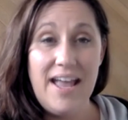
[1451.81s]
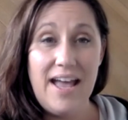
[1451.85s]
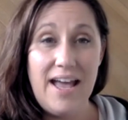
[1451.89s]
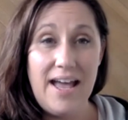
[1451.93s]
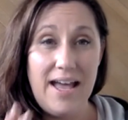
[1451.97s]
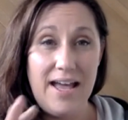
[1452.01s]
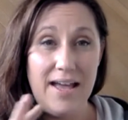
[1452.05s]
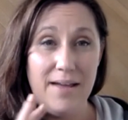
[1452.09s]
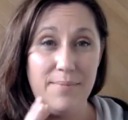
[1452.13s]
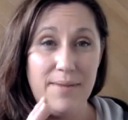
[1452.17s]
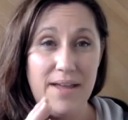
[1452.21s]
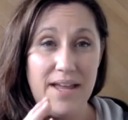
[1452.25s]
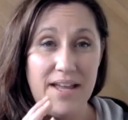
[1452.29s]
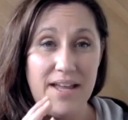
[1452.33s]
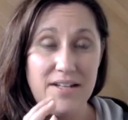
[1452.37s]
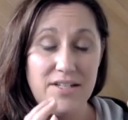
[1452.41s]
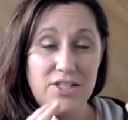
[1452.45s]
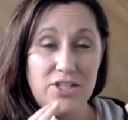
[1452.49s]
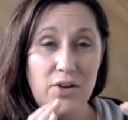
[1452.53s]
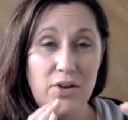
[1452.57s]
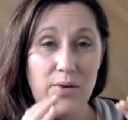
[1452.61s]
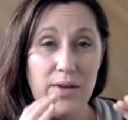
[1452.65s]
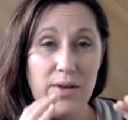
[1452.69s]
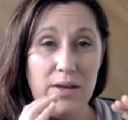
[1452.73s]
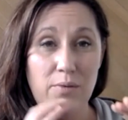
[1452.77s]
And
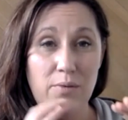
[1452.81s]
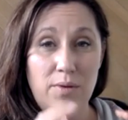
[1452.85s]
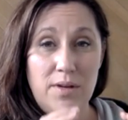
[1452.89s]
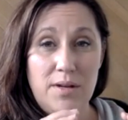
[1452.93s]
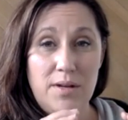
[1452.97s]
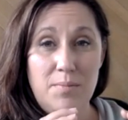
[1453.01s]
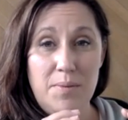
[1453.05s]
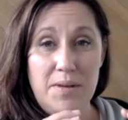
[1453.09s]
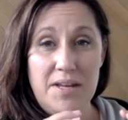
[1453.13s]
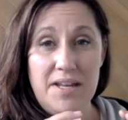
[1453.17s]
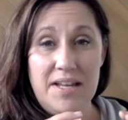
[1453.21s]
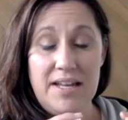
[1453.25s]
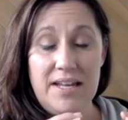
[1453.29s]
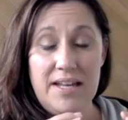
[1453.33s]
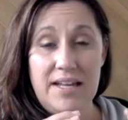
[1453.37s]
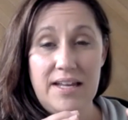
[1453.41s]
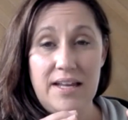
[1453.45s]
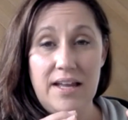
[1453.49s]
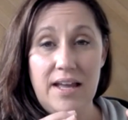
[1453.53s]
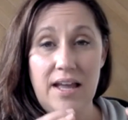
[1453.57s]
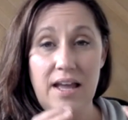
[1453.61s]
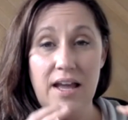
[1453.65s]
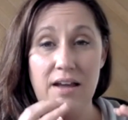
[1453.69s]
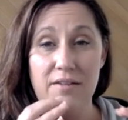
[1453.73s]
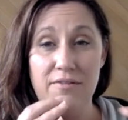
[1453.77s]
so it would
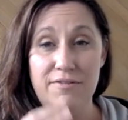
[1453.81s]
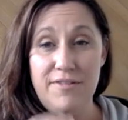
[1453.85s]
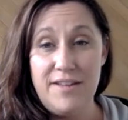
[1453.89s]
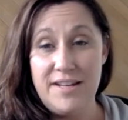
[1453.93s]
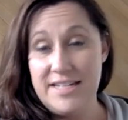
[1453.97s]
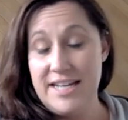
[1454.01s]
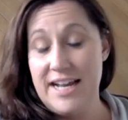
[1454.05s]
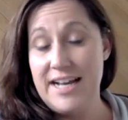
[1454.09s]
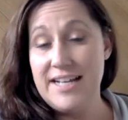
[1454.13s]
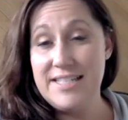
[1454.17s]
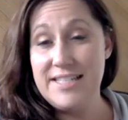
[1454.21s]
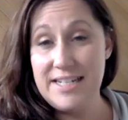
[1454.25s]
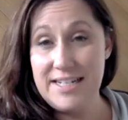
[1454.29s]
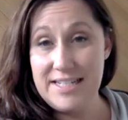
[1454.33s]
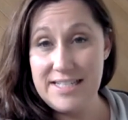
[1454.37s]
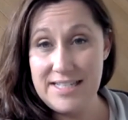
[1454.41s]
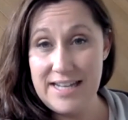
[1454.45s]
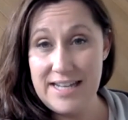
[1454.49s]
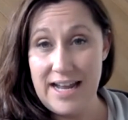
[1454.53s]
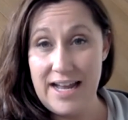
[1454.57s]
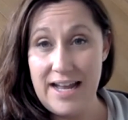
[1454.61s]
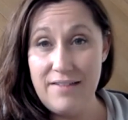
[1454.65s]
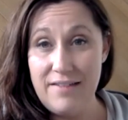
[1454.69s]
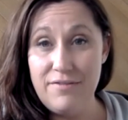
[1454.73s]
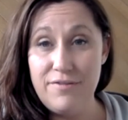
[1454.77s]
be a fantastic
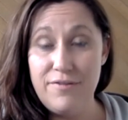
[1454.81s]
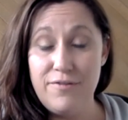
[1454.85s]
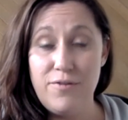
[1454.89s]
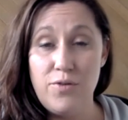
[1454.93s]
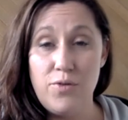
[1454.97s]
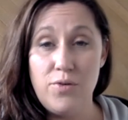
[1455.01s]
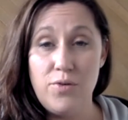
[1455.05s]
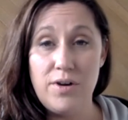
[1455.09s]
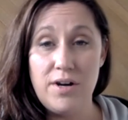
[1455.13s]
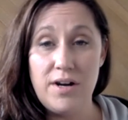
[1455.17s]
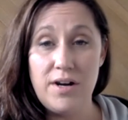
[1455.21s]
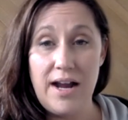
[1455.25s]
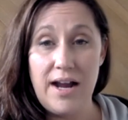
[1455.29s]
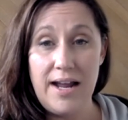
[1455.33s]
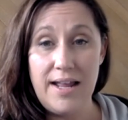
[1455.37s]
stat for,